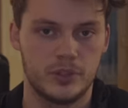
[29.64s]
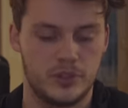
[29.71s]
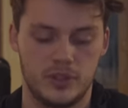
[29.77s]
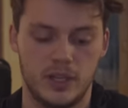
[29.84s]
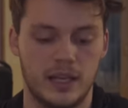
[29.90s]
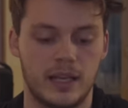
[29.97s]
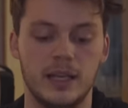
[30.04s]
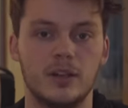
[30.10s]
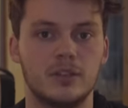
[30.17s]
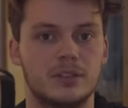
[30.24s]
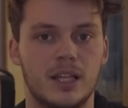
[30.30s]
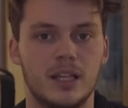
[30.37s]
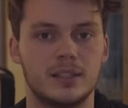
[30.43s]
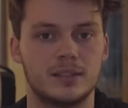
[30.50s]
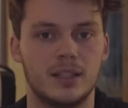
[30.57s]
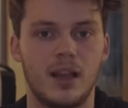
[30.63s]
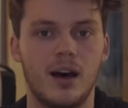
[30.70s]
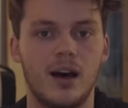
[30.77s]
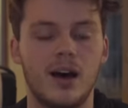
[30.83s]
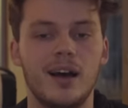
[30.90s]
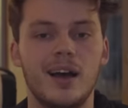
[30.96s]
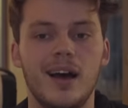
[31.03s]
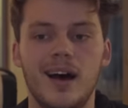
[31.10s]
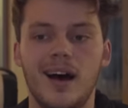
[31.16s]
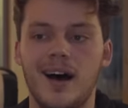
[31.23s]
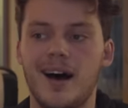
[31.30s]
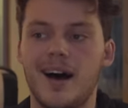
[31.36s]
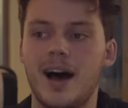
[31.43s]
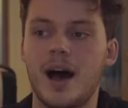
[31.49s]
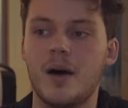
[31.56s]
which is like a little DSLR.
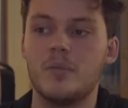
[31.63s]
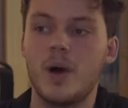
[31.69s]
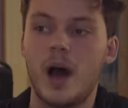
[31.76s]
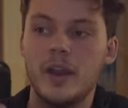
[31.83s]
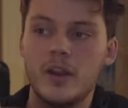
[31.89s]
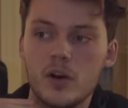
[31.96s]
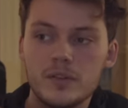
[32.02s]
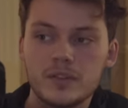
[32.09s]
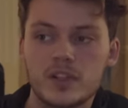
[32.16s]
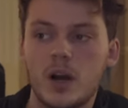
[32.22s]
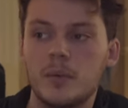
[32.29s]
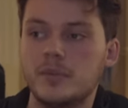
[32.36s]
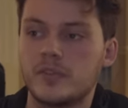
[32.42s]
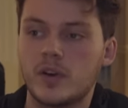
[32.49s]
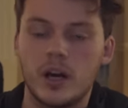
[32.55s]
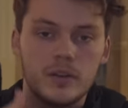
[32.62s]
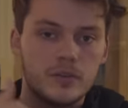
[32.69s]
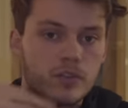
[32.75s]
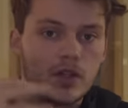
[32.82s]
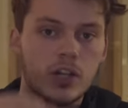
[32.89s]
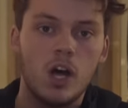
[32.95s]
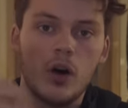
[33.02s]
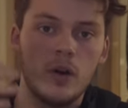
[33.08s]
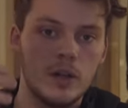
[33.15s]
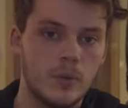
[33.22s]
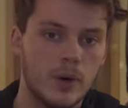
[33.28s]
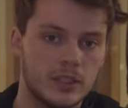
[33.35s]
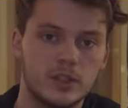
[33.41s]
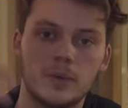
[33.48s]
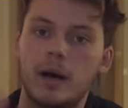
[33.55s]
Uh, and, and, over time, we've kind of slowly
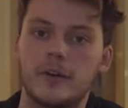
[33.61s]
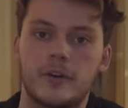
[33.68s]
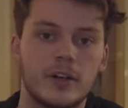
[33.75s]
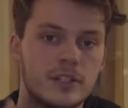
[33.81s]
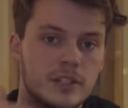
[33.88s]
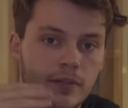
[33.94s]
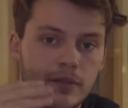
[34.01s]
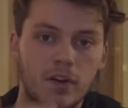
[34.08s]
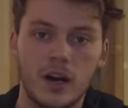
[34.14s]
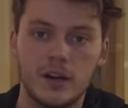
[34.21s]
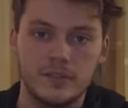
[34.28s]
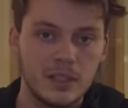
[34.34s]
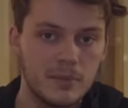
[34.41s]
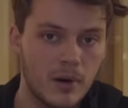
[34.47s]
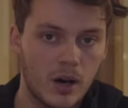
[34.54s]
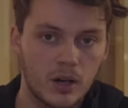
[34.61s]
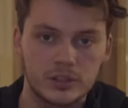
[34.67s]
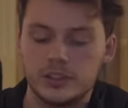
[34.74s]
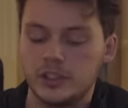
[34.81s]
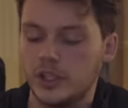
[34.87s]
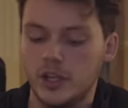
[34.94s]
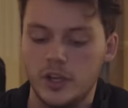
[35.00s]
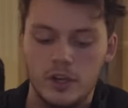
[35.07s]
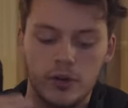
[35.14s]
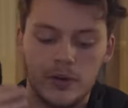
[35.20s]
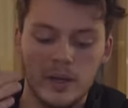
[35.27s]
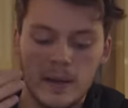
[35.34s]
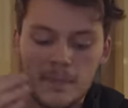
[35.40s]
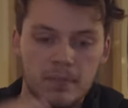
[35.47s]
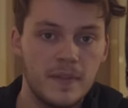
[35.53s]
worked our way up, going to the 5D Mark
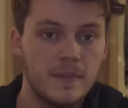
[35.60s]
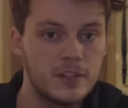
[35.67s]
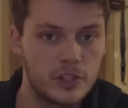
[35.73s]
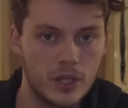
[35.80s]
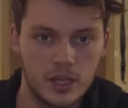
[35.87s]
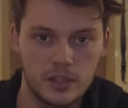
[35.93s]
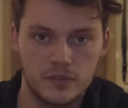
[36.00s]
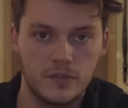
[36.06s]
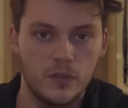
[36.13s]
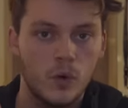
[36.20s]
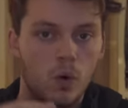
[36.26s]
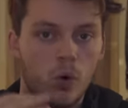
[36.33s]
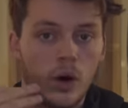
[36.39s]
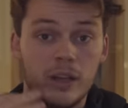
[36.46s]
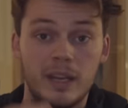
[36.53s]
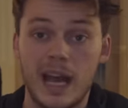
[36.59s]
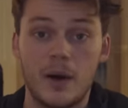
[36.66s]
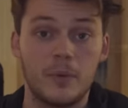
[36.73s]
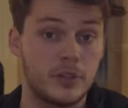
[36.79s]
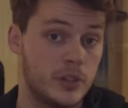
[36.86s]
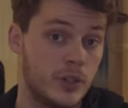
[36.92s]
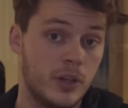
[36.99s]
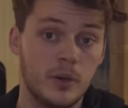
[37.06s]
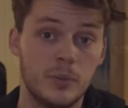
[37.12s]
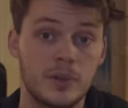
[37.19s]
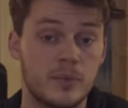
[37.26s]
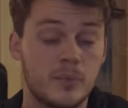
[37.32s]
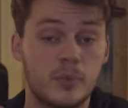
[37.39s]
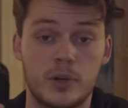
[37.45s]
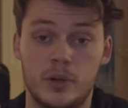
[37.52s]
II, and the GH4, and now we're shooting
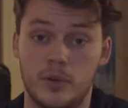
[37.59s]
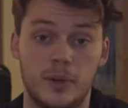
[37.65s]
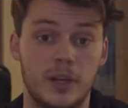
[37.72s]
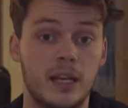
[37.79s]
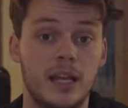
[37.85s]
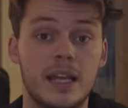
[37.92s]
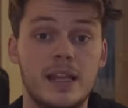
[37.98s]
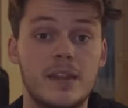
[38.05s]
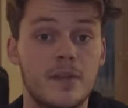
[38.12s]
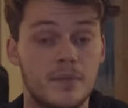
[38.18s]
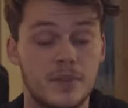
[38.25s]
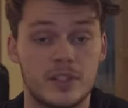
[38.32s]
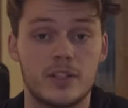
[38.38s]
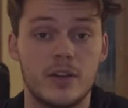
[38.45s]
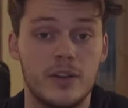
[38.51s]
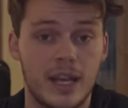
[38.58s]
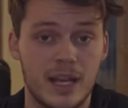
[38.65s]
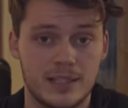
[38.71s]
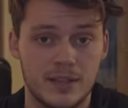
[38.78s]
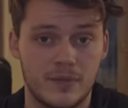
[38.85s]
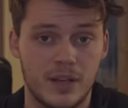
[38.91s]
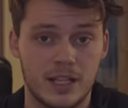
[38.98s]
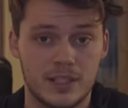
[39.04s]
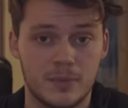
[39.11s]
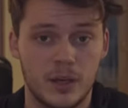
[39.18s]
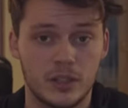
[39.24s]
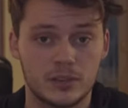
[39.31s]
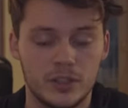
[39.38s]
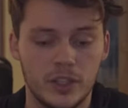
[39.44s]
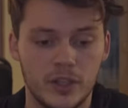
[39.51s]
with predominantly the, the Sony a7S
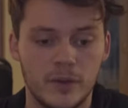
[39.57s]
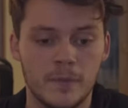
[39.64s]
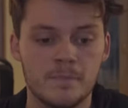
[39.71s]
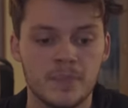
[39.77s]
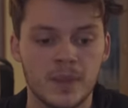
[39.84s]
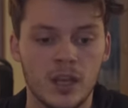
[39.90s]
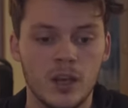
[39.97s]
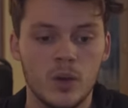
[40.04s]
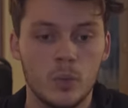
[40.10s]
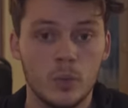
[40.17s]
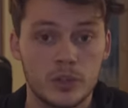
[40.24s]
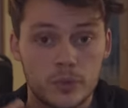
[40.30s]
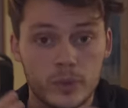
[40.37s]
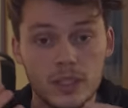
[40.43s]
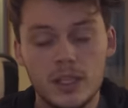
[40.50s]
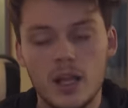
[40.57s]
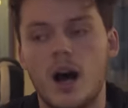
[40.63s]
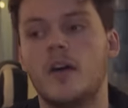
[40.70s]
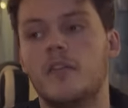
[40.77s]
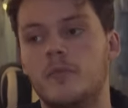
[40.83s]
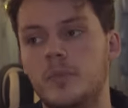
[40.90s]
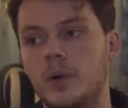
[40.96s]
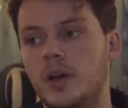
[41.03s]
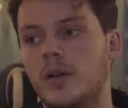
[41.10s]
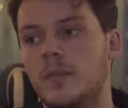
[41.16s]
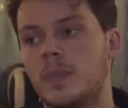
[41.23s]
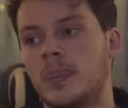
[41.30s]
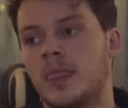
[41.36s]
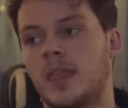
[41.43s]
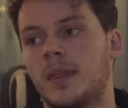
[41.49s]
Mark II, which we love, but